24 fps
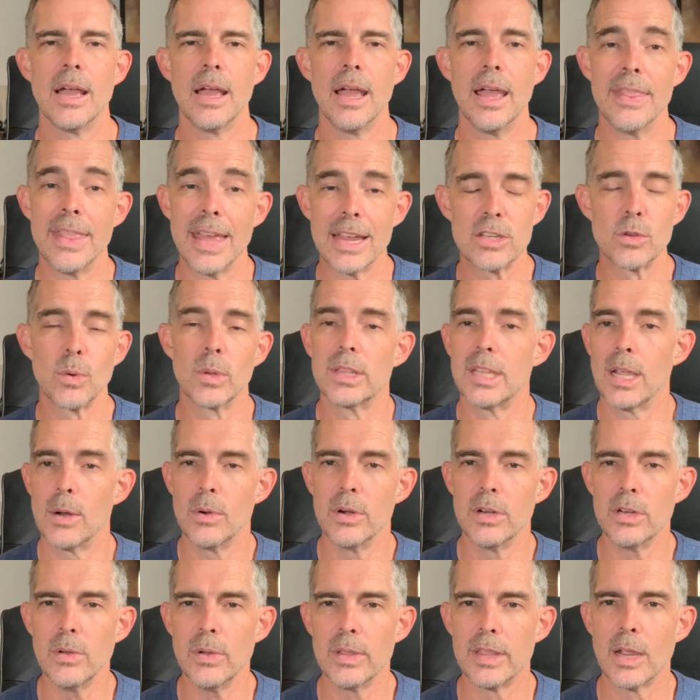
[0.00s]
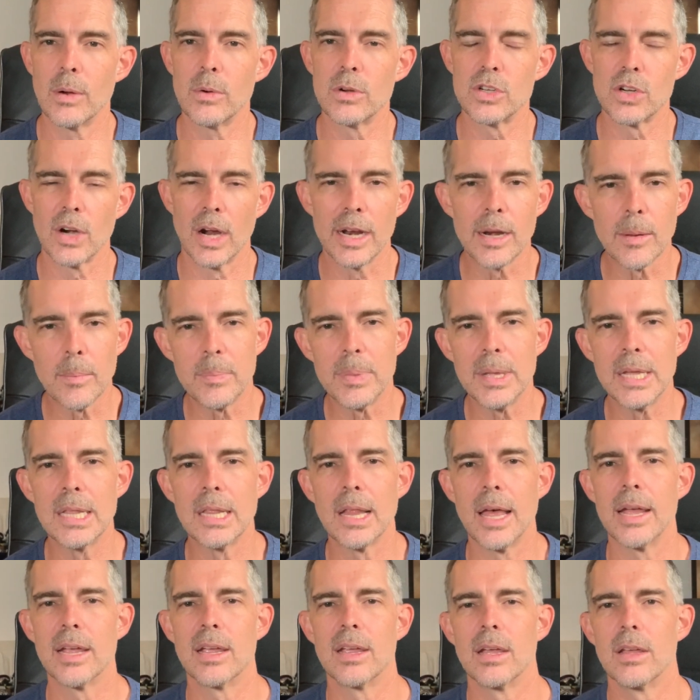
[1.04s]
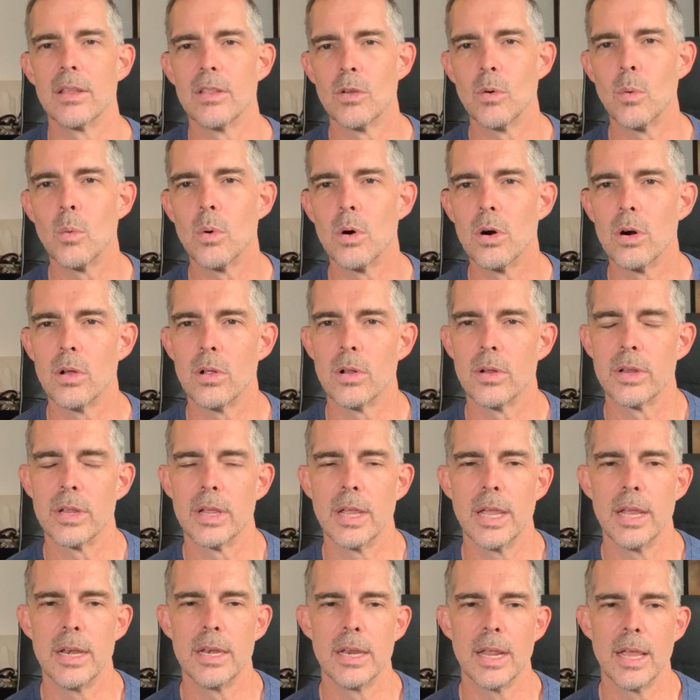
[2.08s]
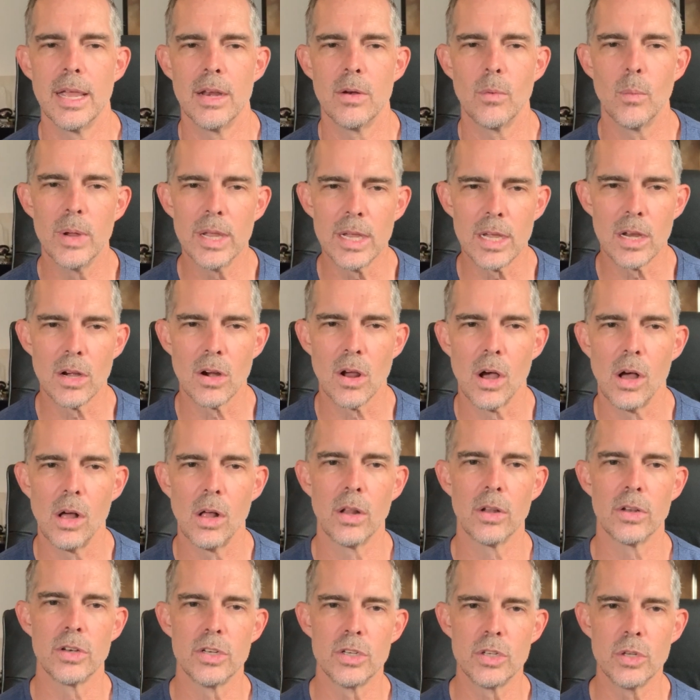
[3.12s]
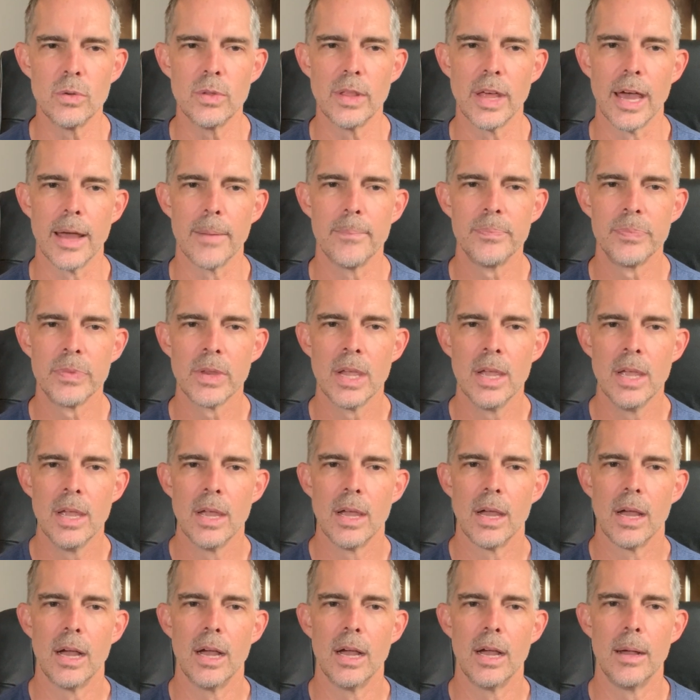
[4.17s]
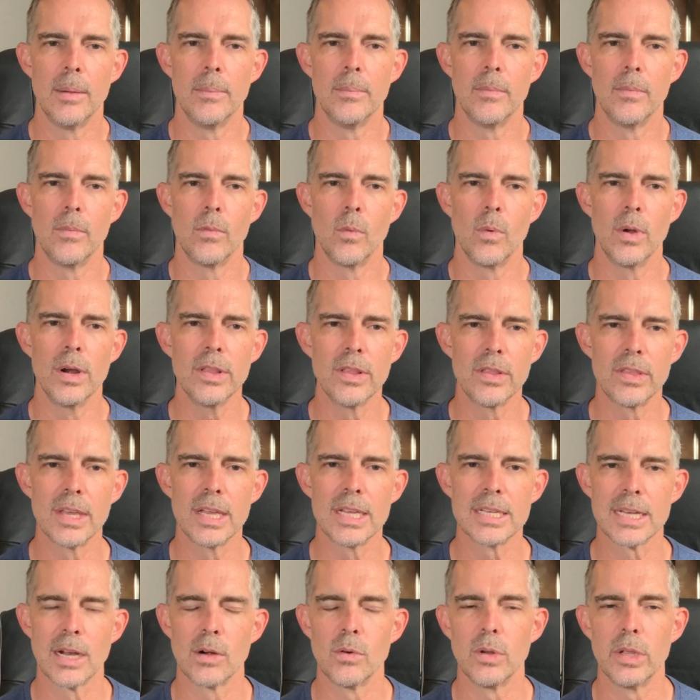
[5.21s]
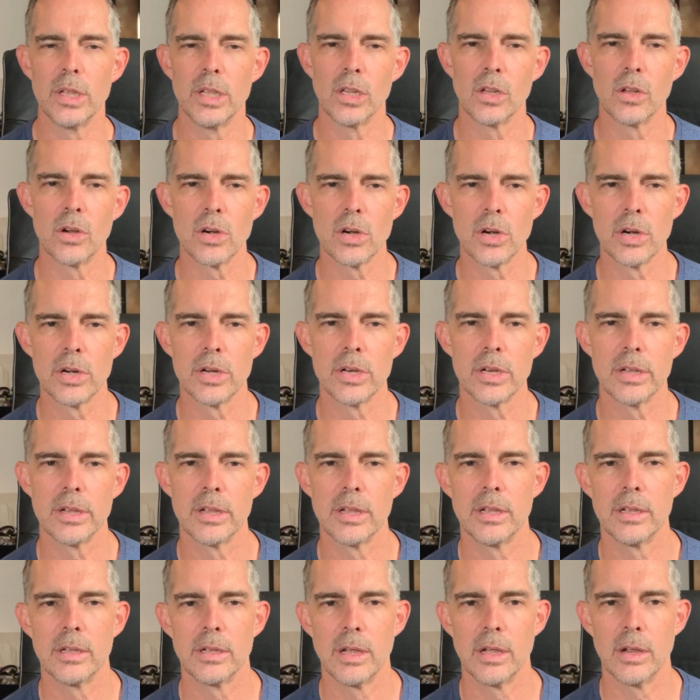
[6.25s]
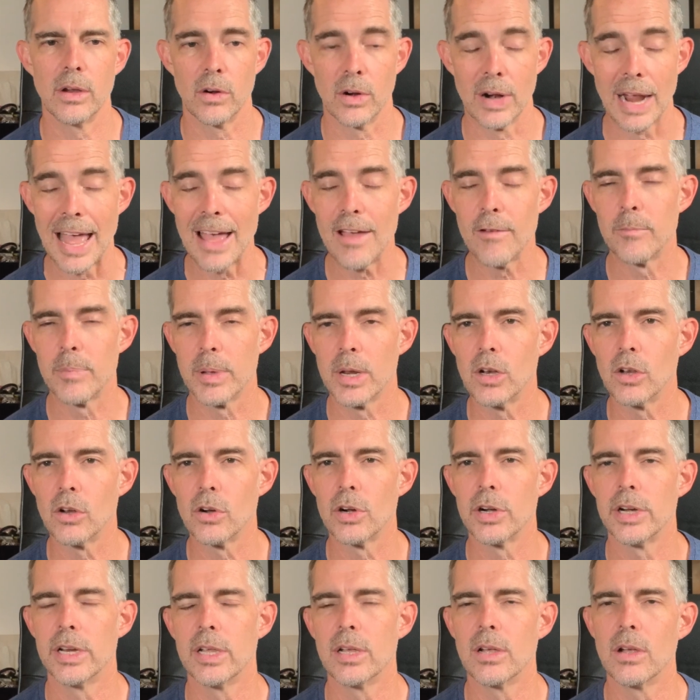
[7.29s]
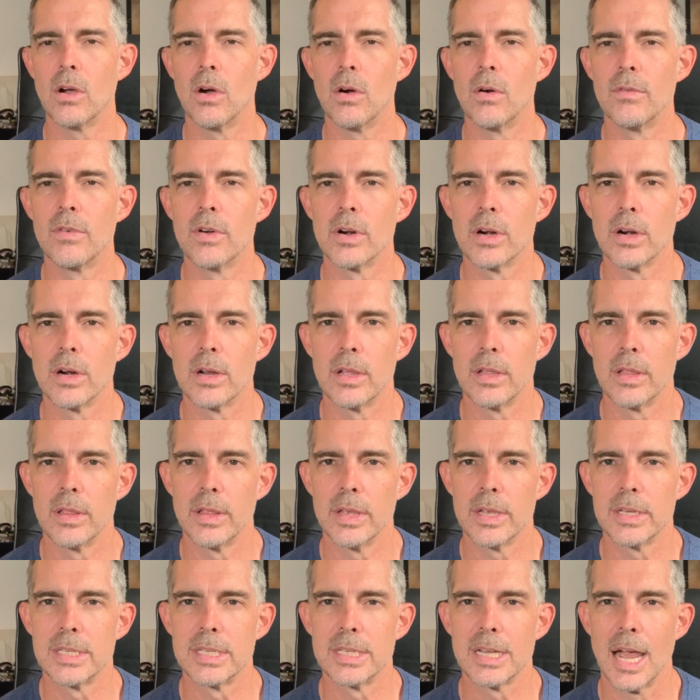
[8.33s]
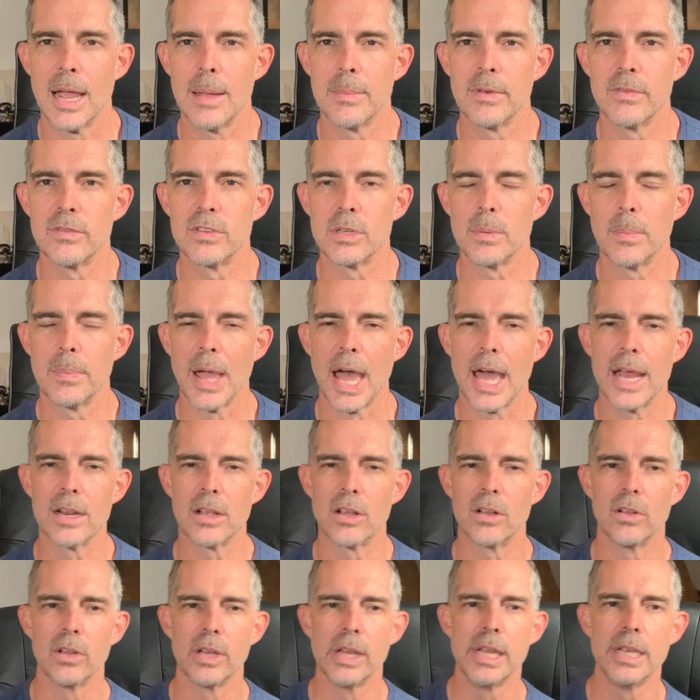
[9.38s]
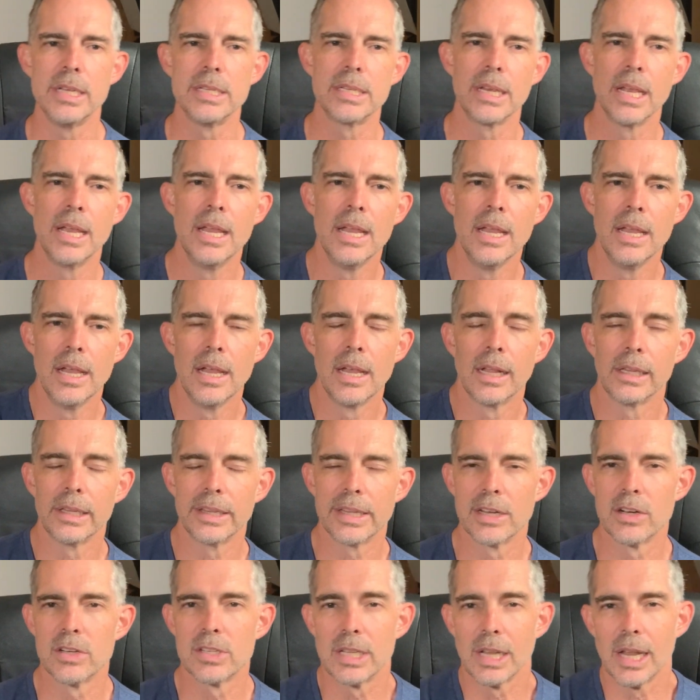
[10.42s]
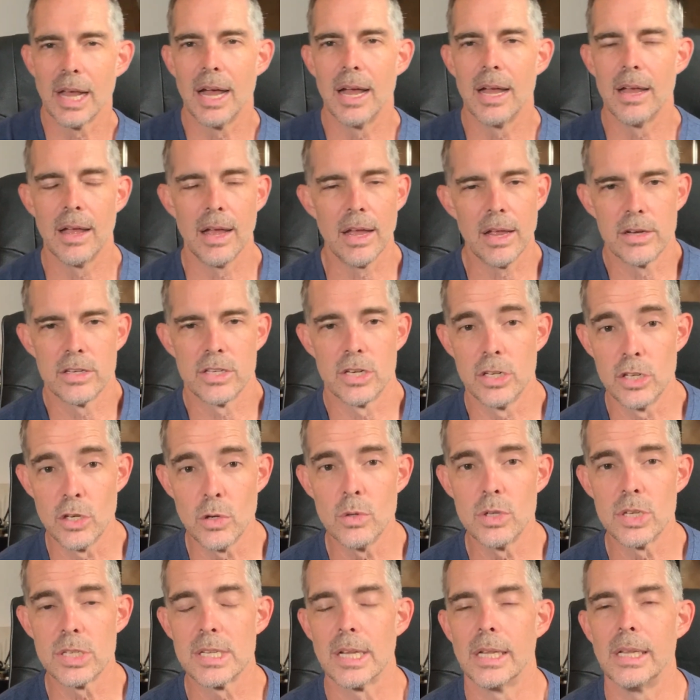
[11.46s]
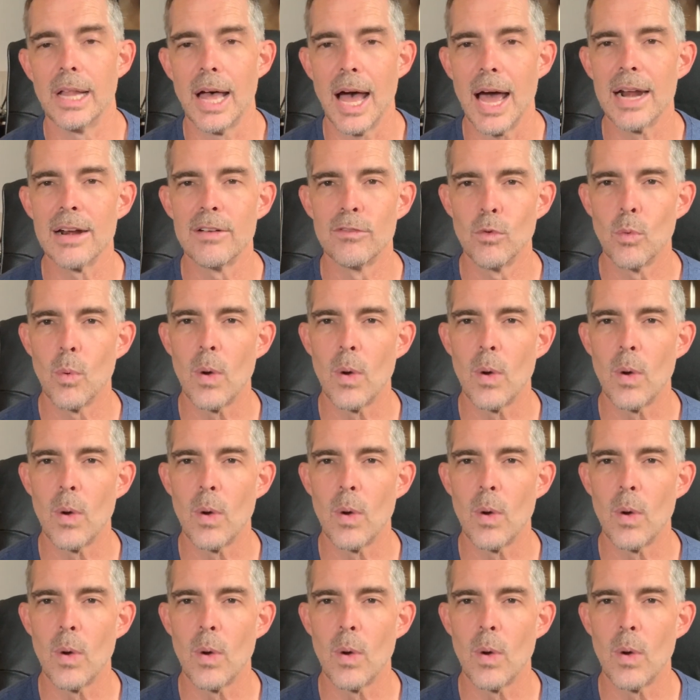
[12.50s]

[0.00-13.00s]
And that's what they were doing. They were trying to be like the world, and we can all do that. One of the things I really learned, or have been learning over this time of sabbatical, is there's to do just a lot of